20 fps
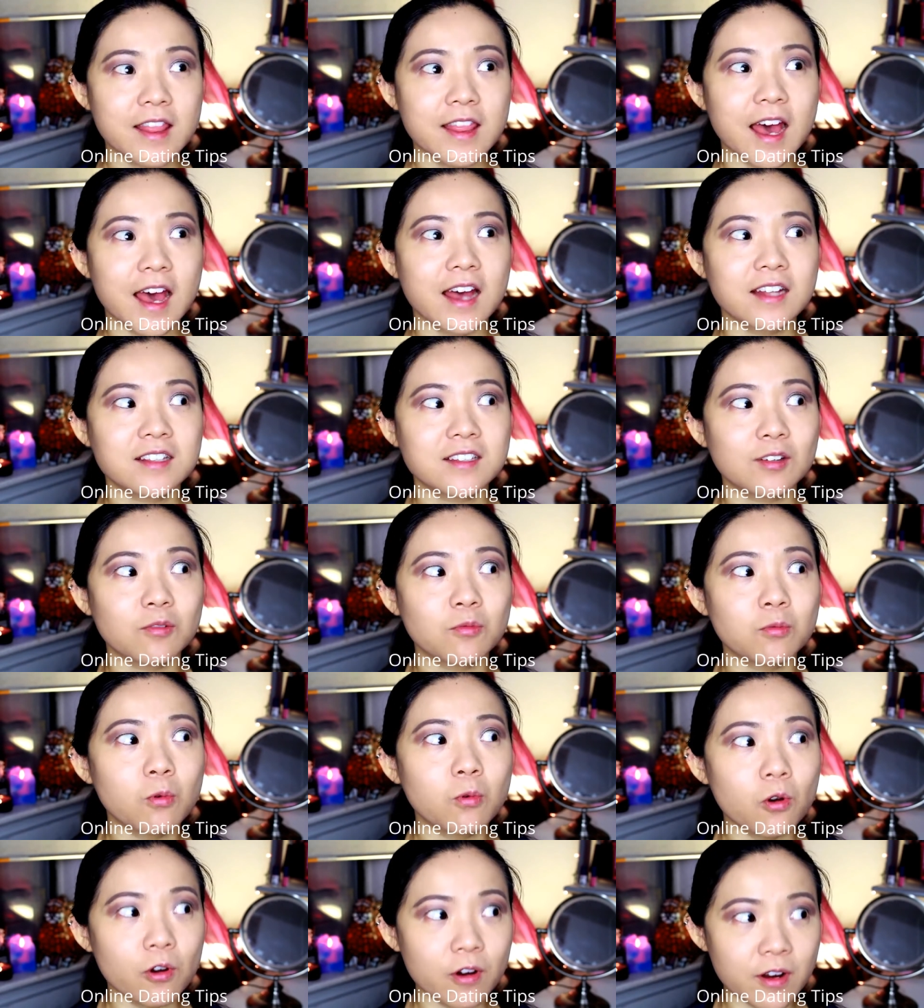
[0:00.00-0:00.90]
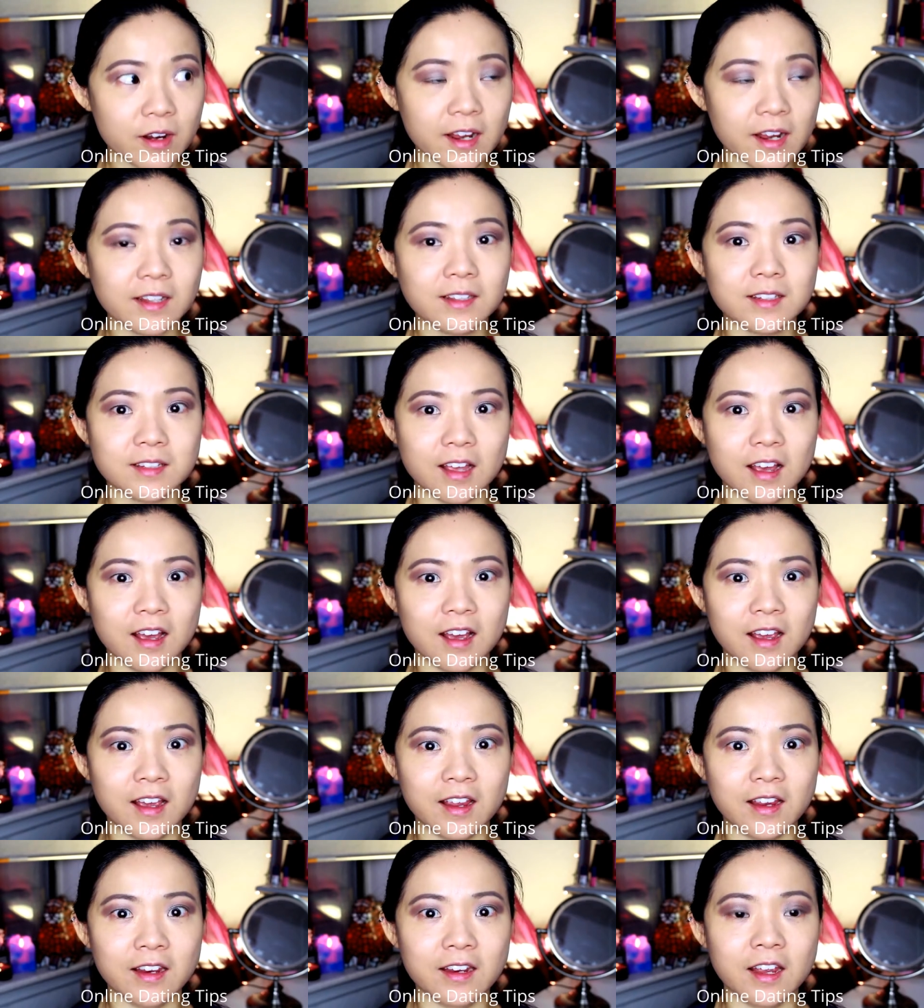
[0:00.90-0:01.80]
That's a warning
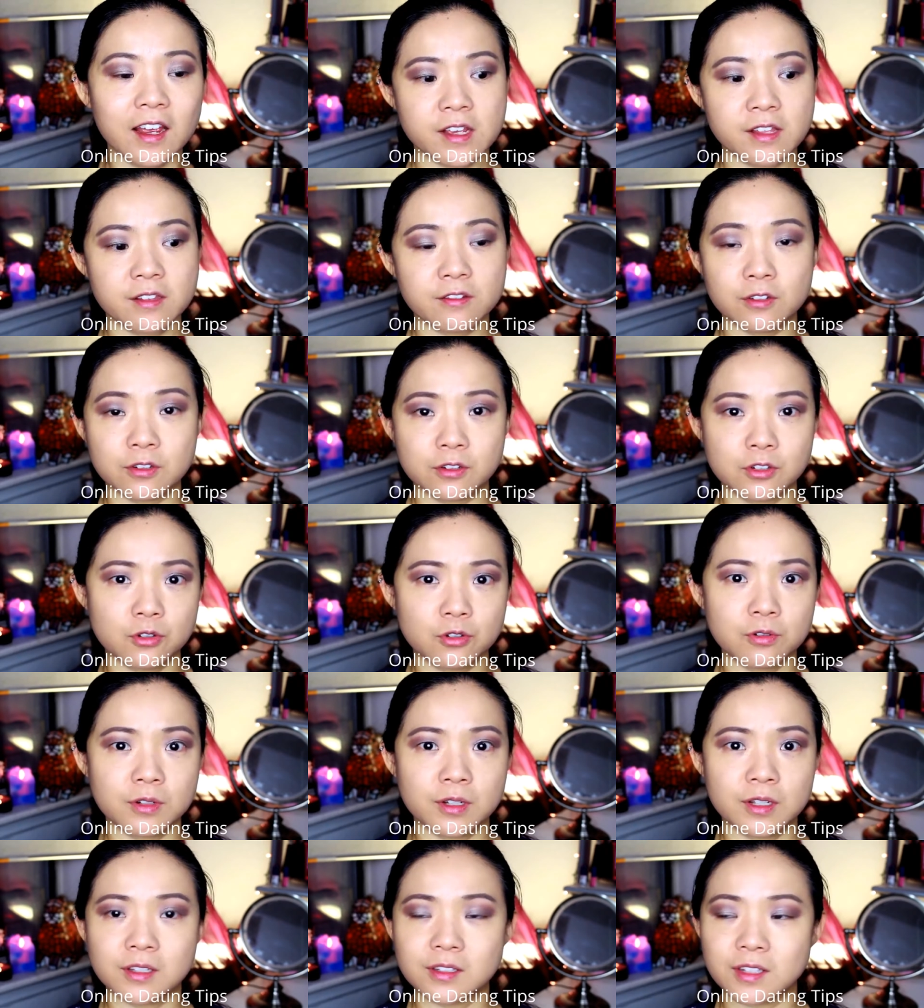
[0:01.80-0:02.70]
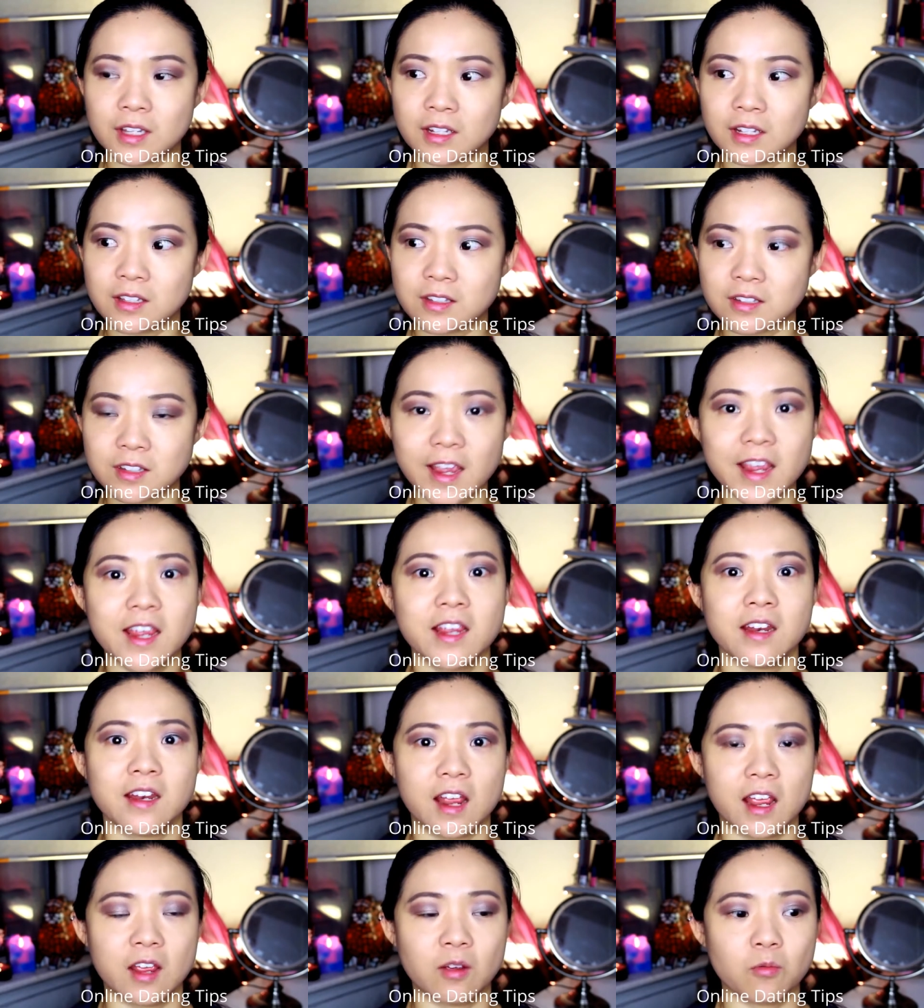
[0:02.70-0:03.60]
sign. Either the dude is
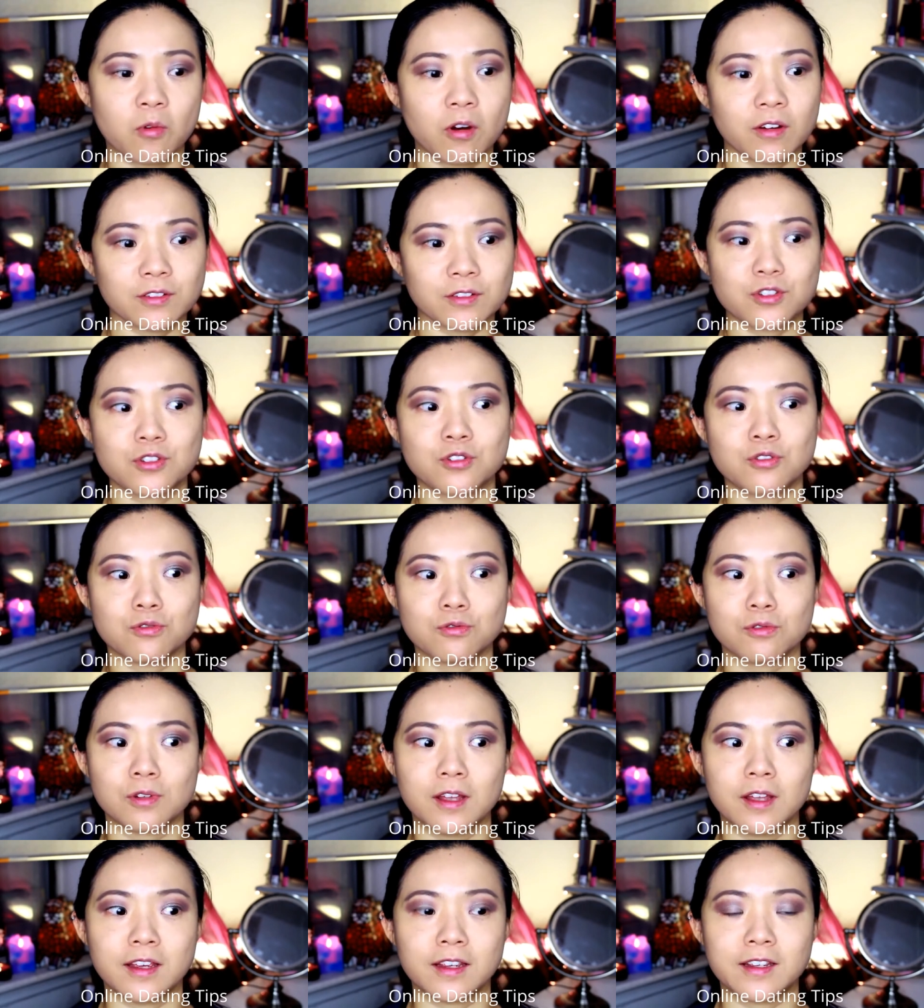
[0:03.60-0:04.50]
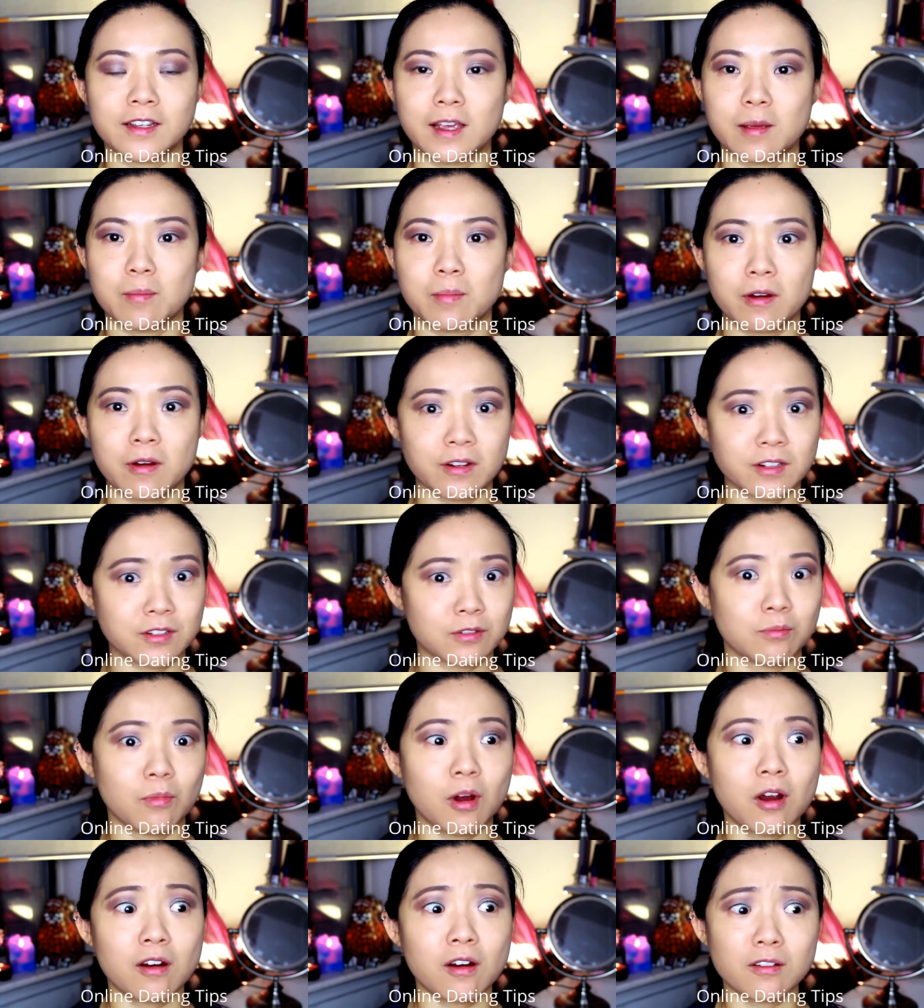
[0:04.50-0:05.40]
insane and wants to like get married
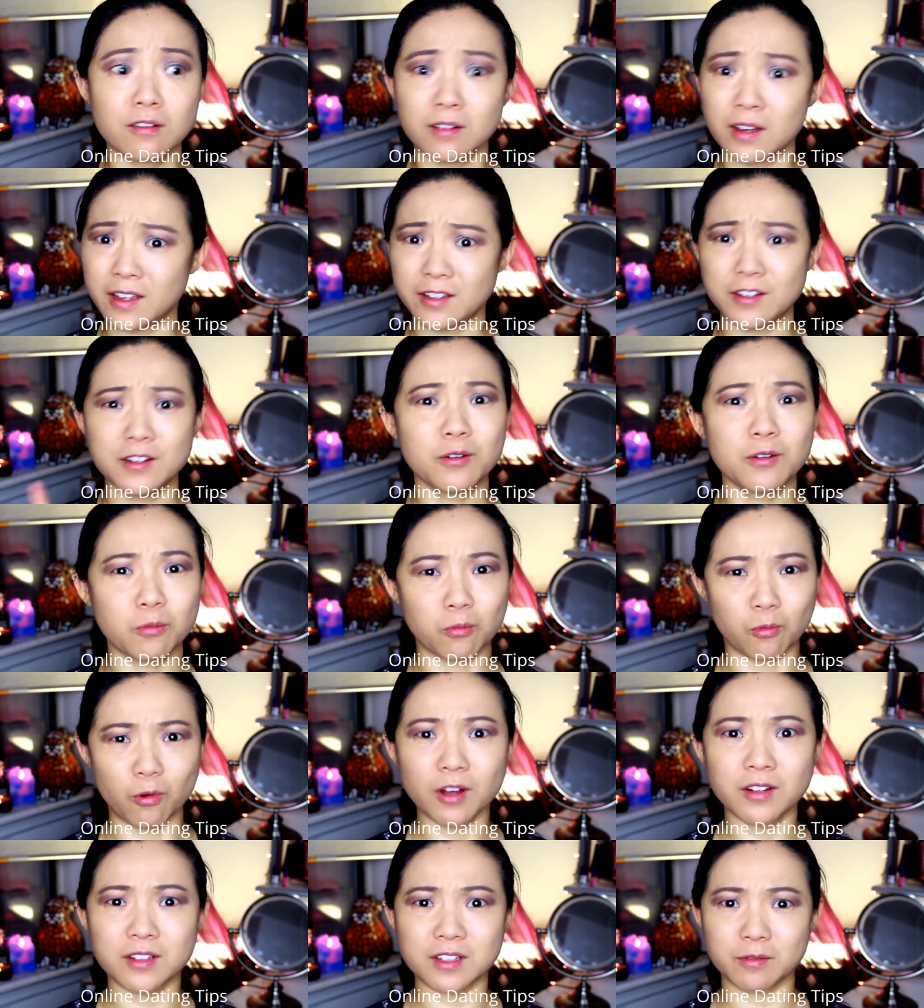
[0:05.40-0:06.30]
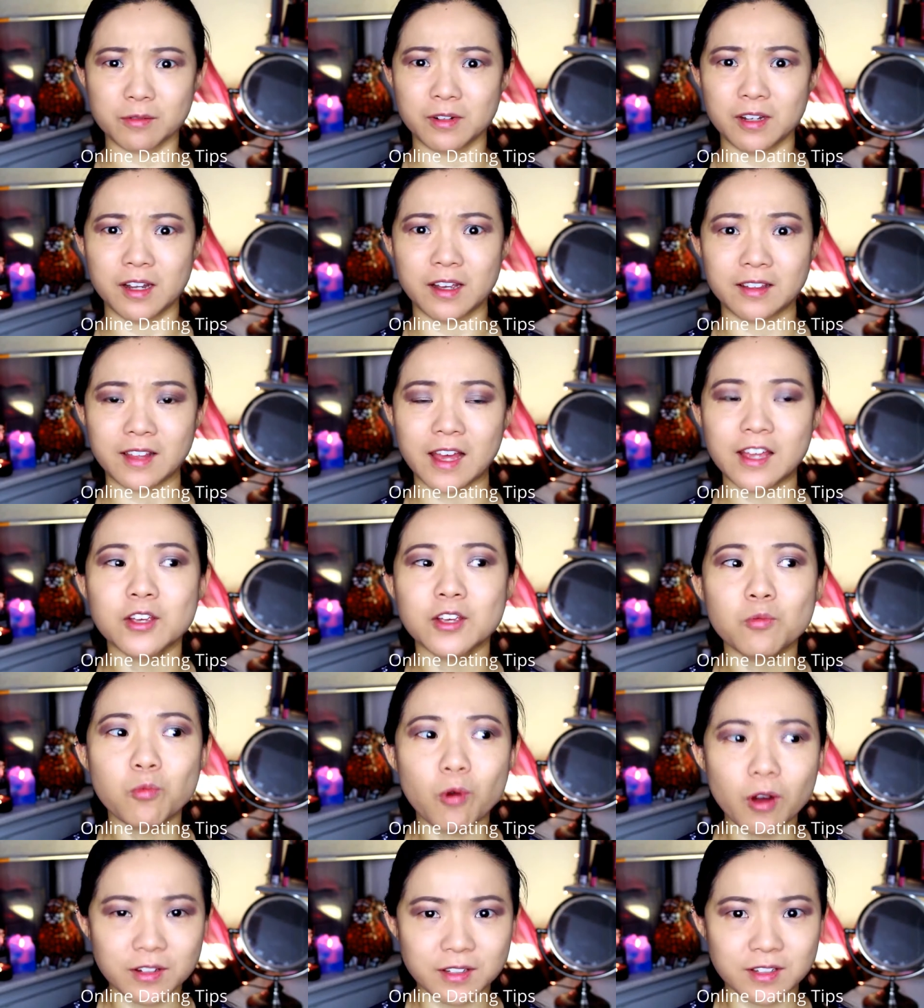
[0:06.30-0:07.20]
tomorrow, and you don't want someone like that.
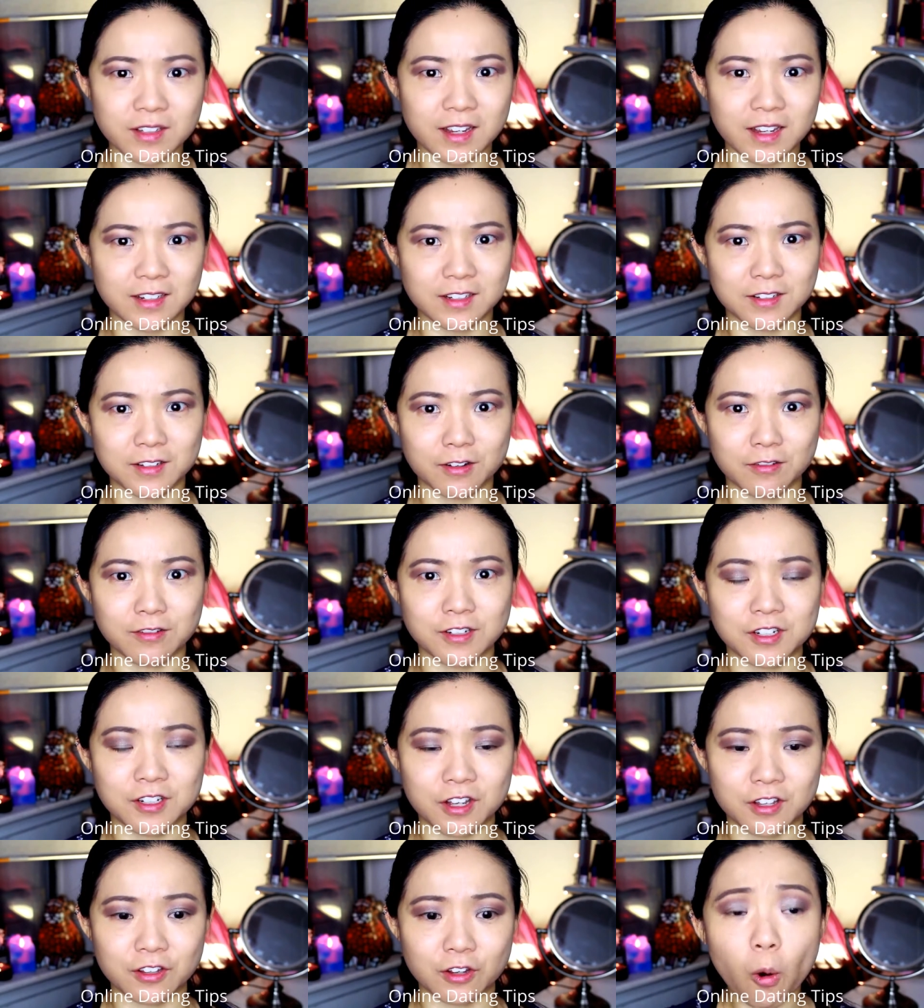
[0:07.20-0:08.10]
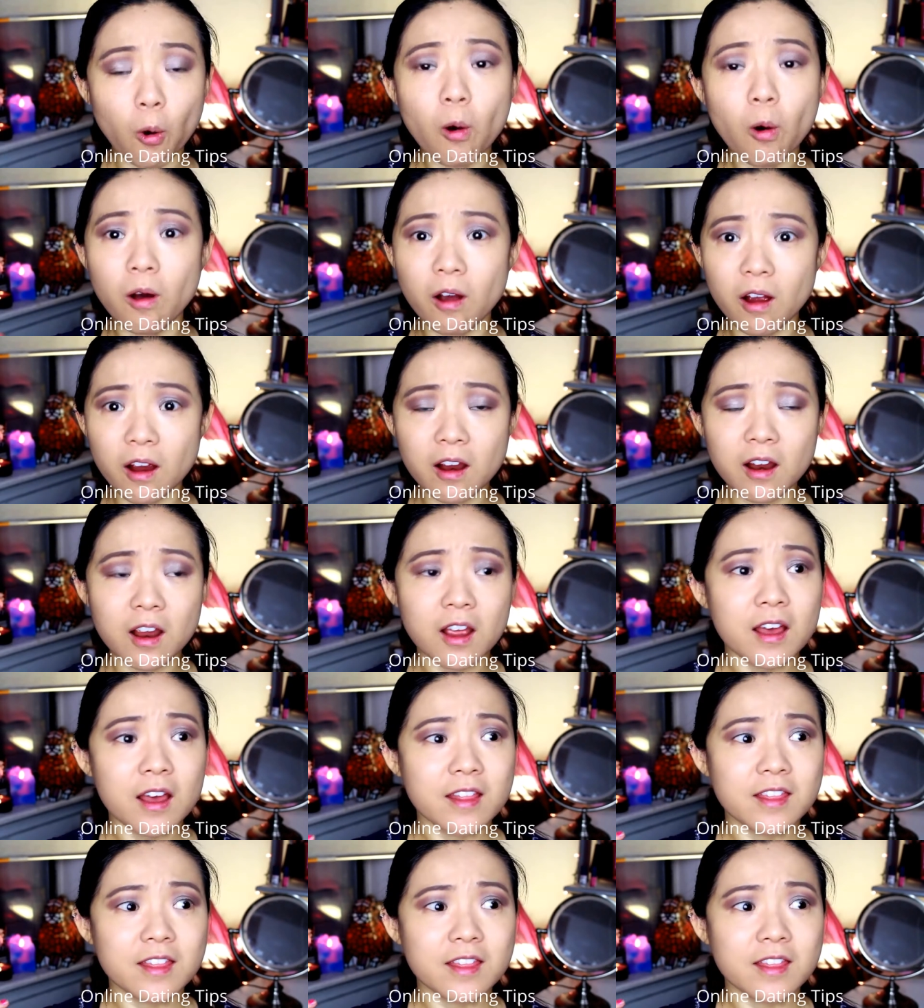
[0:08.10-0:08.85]
You want to get to know each other. Or